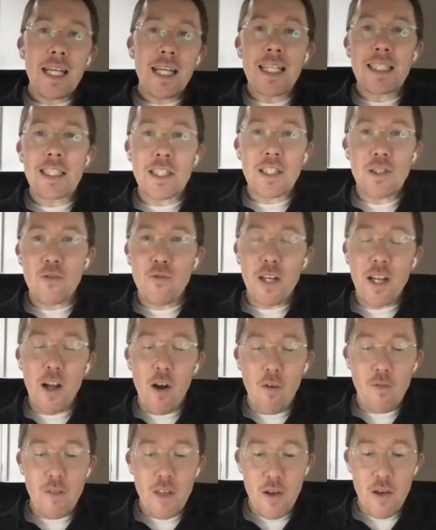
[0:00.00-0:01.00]
history
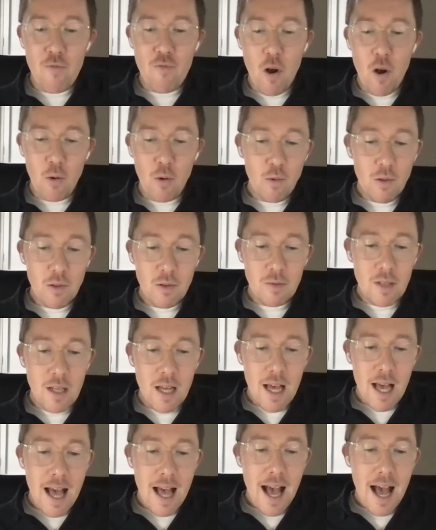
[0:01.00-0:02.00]
of their role
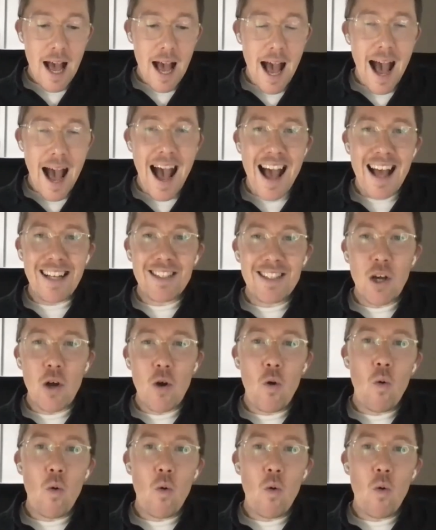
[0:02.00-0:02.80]
and